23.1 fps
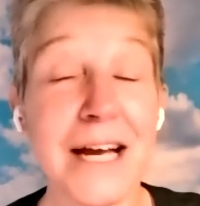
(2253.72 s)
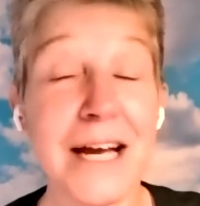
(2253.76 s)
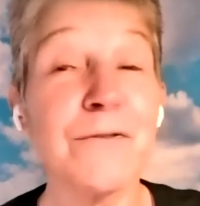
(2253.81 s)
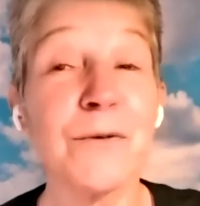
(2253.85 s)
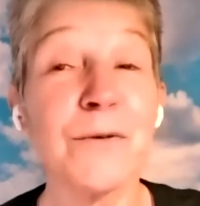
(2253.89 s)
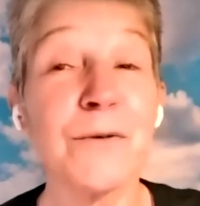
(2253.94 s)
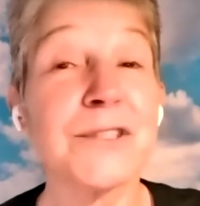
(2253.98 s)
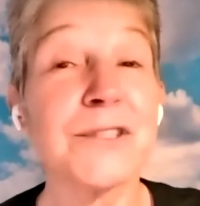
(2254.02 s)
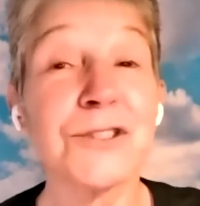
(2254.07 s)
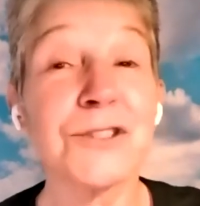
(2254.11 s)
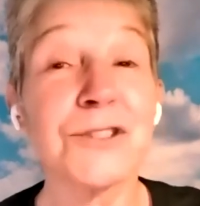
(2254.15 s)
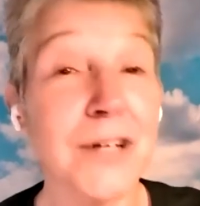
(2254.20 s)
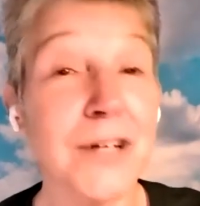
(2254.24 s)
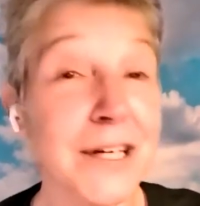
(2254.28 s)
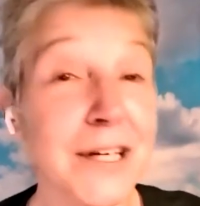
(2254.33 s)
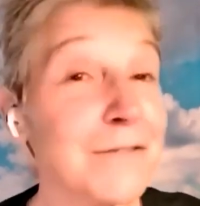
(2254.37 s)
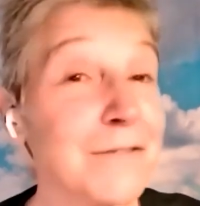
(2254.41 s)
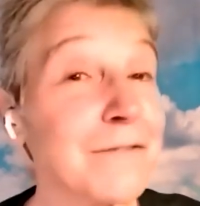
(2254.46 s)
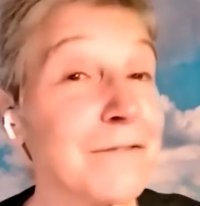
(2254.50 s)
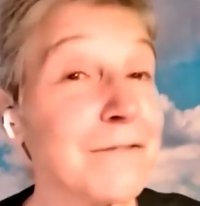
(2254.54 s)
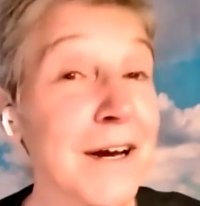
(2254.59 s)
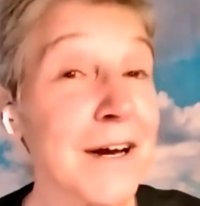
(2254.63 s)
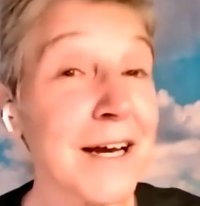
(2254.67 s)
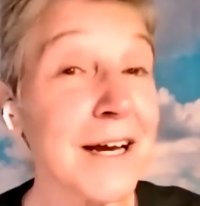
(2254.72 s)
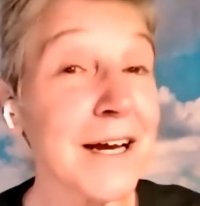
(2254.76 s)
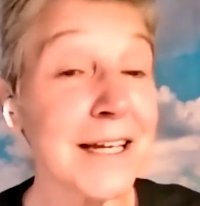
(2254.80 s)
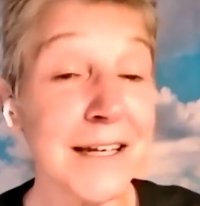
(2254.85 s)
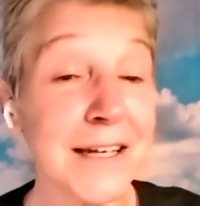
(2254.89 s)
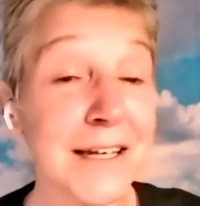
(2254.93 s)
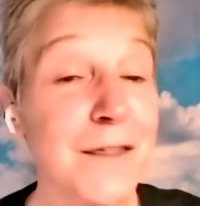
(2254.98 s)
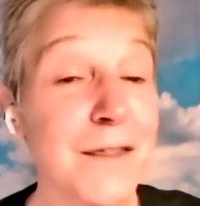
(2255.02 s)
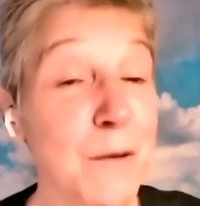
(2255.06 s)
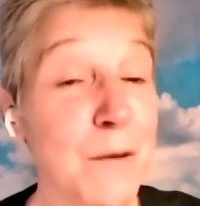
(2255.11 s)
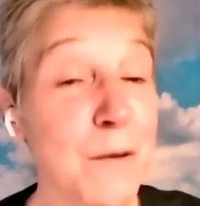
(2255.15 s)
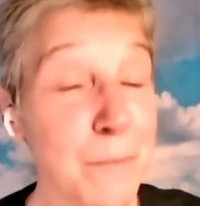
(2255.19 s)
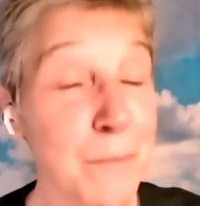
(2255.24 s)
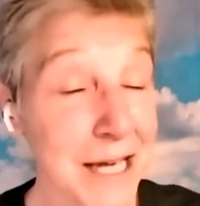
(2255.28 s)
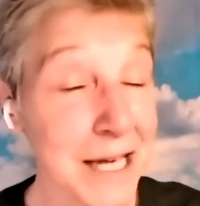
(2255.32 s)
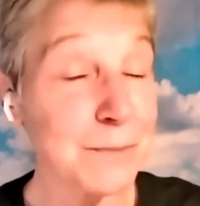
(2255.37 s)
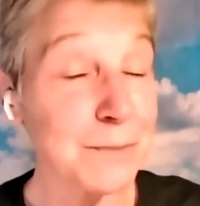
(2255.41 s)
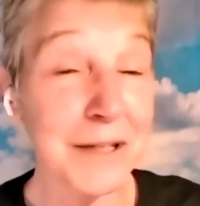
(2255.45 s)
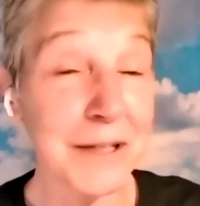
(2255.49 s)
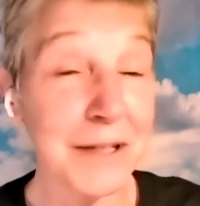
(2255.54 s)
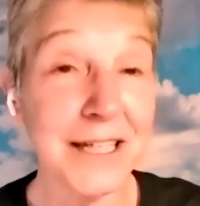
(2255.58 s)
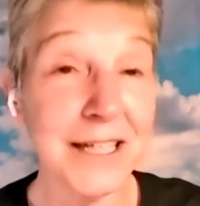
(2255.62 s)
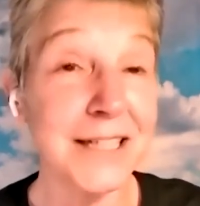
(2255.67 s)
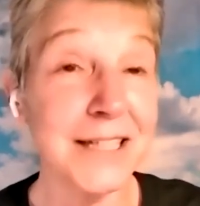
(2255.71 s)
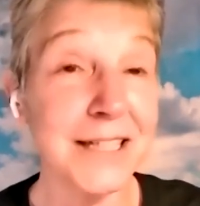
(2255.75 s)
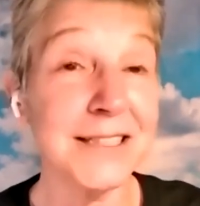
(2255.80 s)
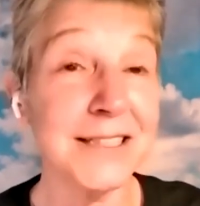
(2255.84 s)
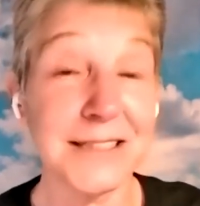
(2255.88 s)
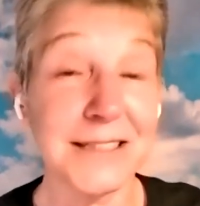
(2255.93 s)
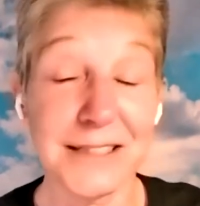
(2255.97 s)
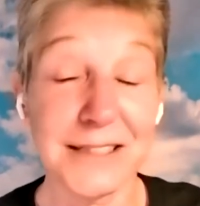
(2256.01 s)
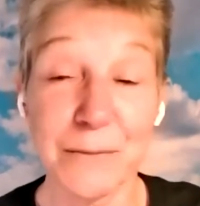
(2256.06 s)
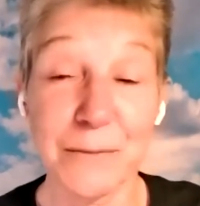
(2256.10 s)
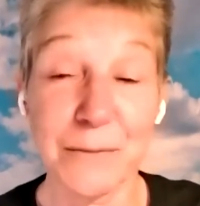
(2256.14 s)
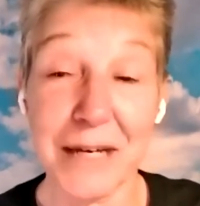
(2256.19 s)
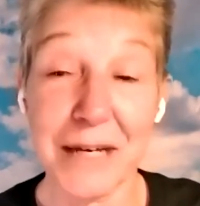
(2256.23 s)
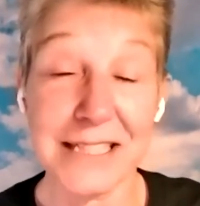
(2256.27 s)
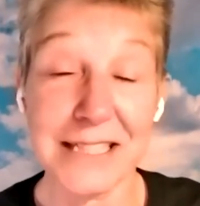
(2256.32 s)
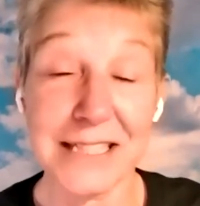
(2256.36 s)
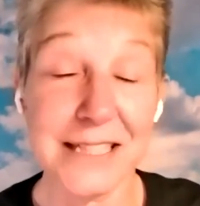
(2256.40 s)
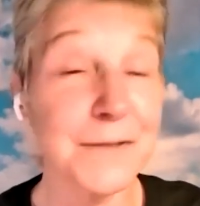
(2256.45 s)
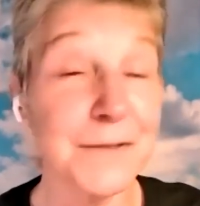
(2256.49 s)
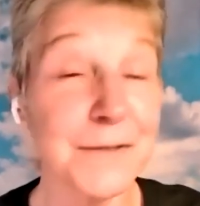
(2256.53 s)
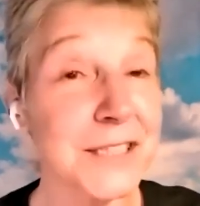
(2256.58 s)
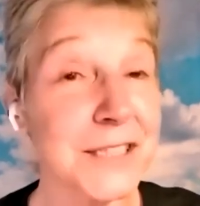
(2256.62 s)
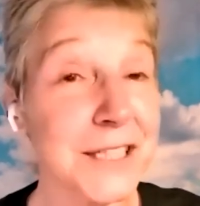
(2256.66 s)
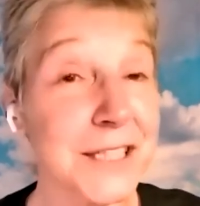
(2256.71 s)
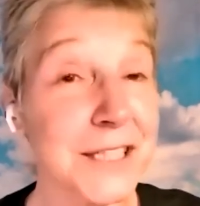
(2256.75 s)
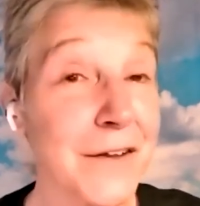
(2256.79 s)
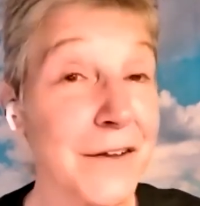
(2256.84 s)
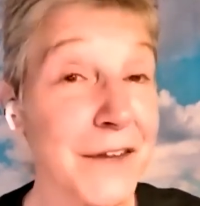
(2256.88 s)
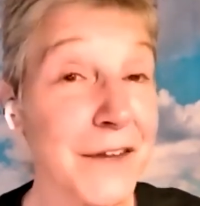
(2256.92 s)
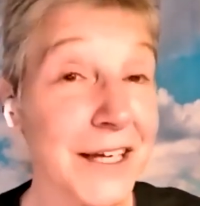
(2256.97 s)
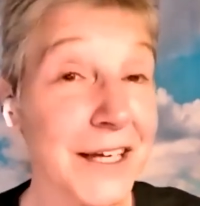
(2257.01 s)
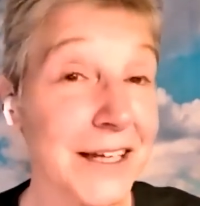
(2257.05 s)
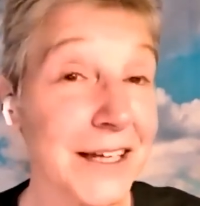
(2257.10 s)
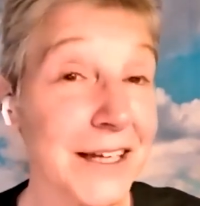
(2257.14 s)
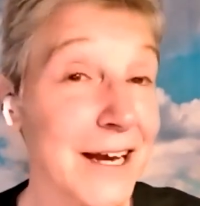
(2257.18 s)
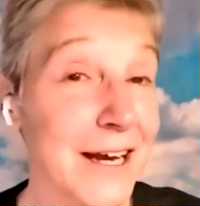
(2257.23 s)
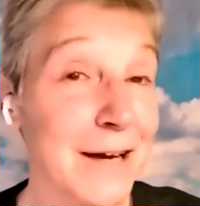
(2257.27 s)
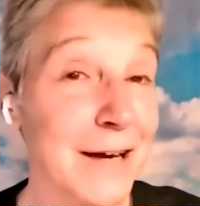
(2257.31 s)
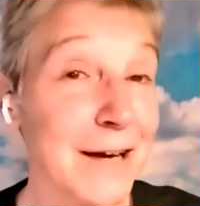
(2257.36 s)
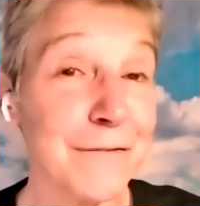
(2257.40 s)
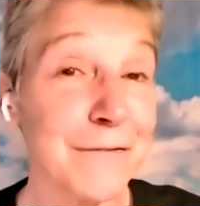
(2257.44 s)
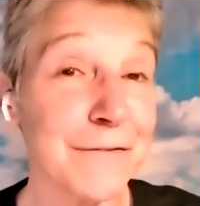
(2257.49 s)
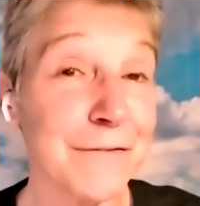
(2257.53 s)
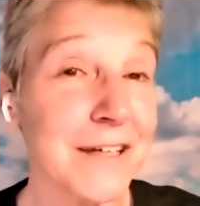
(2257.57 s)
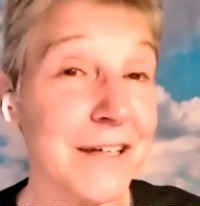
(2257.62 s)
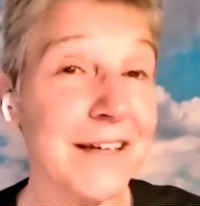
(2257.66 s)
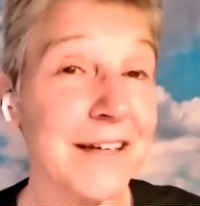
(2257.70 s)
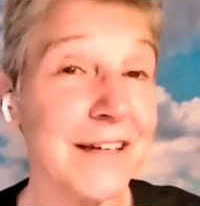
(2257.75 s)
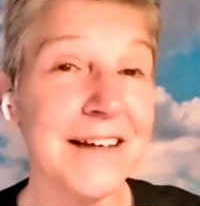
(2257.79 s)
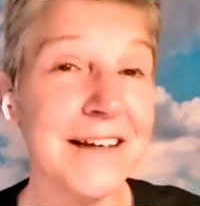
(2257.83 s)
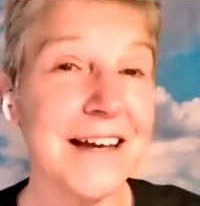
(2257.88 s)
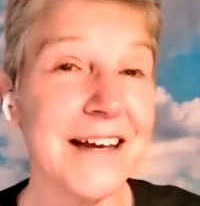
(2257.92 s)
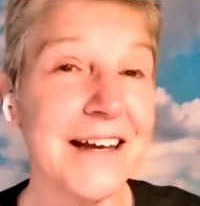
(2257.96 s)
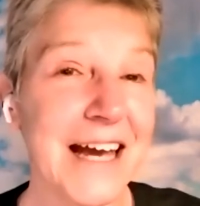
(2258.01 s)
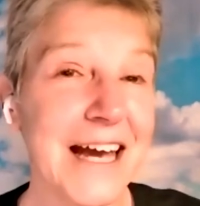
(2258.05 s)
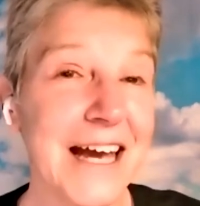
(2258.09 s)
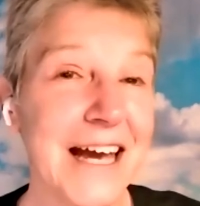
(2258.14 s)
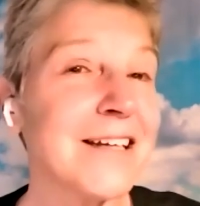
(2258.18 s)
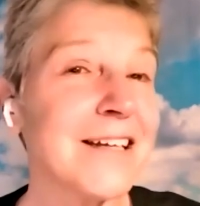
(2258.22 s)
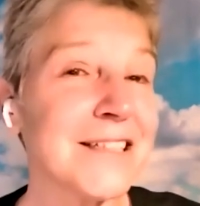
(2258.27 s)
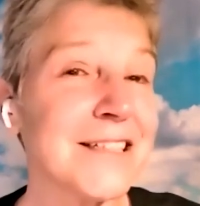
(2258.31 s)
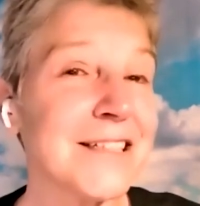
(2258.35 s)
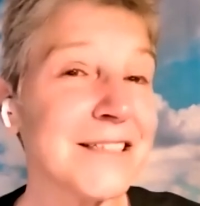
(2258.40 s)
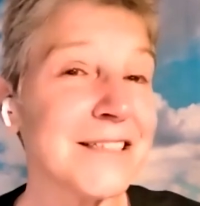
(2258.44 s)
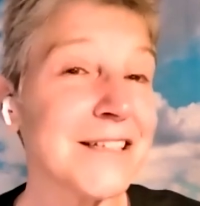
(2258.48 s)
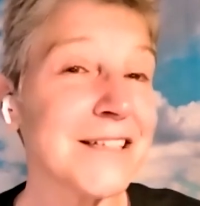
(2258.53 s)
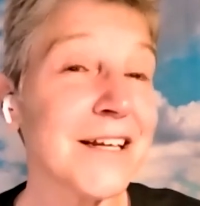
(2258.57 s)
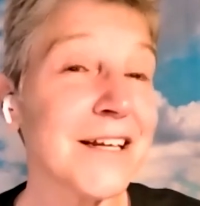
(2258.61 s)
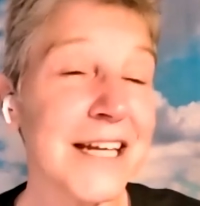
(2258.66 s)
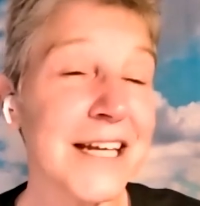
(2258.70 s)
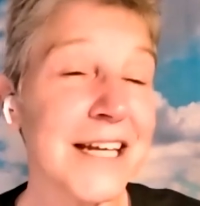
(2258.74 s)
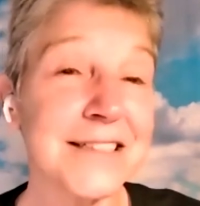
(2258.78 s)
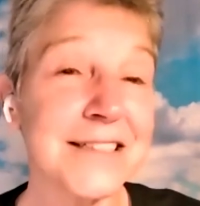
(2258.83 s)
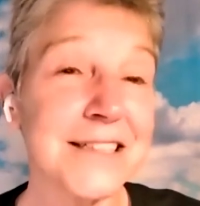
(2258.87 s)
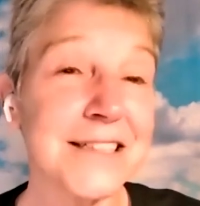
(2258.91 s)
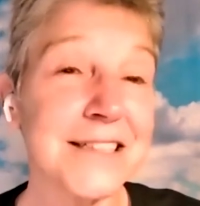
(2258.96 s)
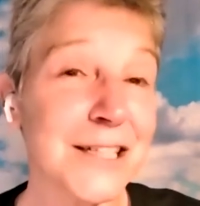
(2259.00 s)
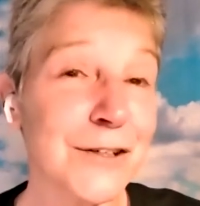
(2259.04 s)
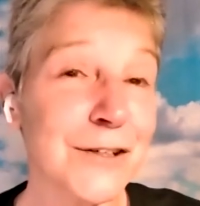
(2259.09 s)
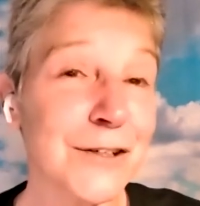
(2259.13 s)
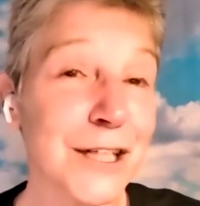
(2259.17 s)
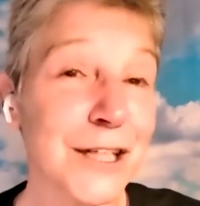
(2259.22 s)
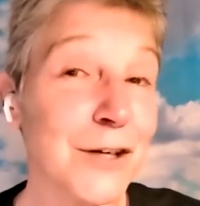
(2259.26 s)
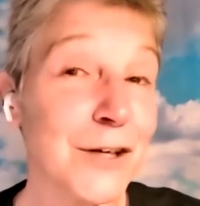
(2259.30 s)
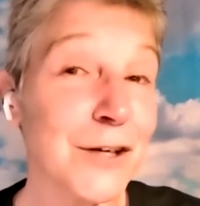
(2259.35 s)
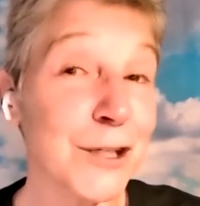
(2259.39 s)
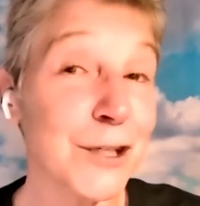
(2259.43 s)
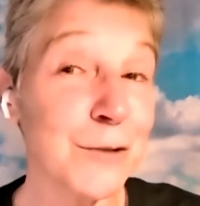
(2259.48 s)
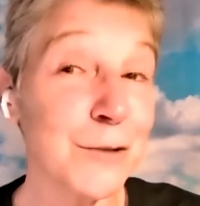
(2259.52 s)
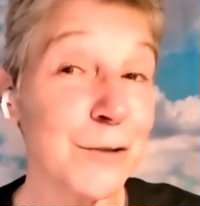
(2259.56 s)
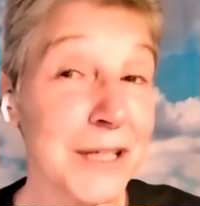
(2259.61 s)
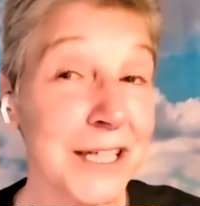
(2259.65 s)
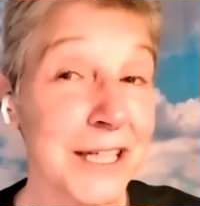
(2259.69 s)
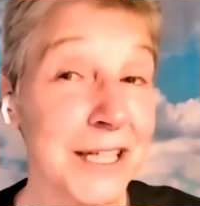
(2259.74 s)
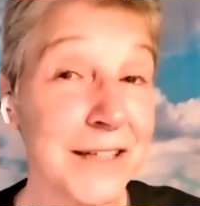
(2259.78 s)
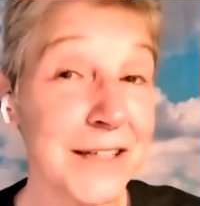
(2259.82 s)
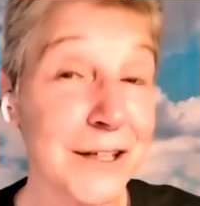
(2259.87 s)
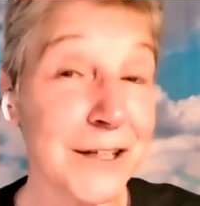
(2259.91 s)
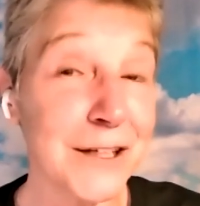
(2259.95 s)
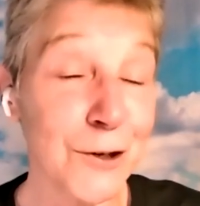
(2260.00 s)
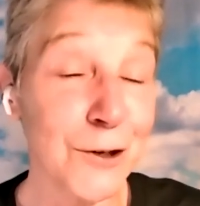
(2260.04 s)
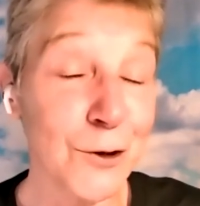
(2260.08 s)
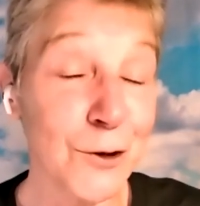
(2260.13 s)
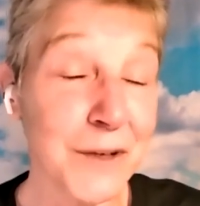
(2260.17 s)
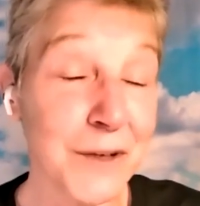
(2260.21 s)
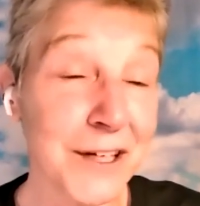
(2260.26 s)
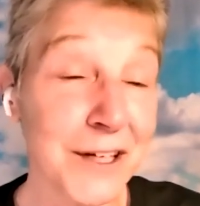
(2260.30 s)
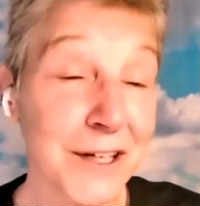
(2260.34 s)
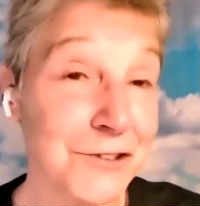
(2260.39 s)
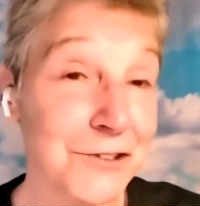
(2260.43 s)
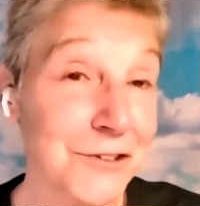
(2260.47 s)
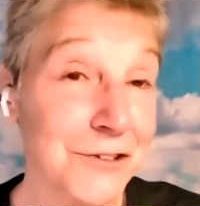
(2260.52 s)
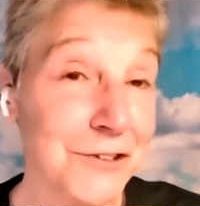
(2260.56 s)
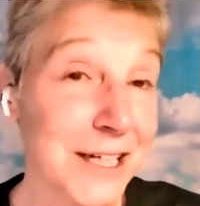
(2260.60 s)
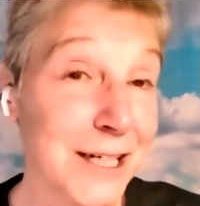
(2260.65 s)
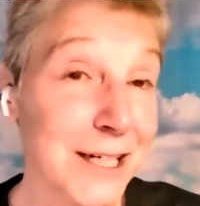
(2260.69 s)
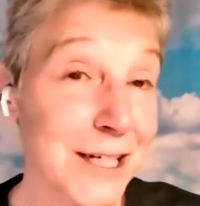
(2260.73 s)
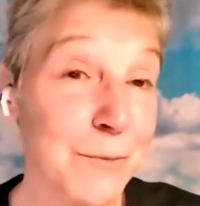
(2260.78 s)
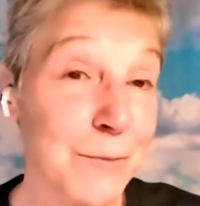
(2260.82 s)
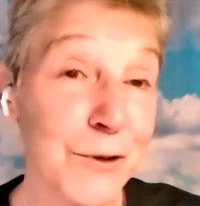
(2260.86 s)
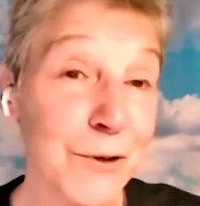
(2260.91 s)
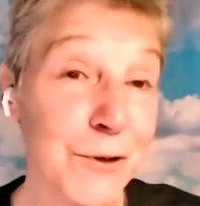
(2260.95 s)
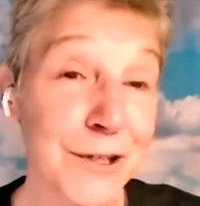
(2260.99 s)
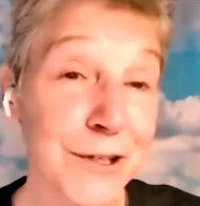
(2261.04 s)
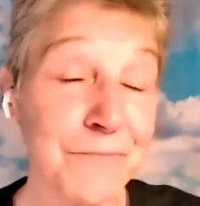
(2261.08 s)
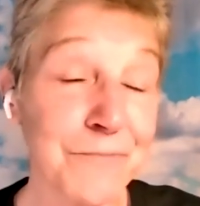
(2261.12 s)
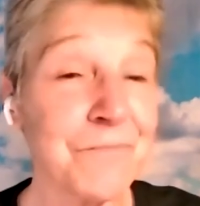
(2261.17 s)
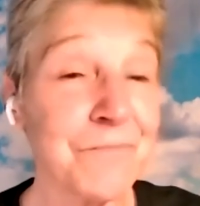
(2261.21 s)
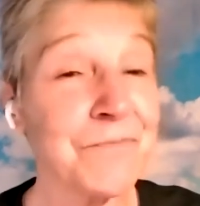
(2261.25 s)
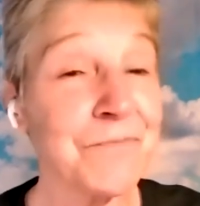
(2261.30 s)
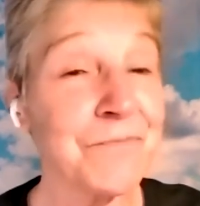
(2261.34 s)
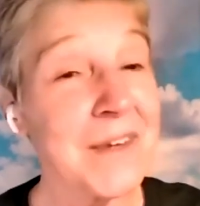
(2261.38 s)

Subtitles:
Everyone's trying to find the best place, the best lifestyle they can have, and it's not necessarily going to be in their home country anymore.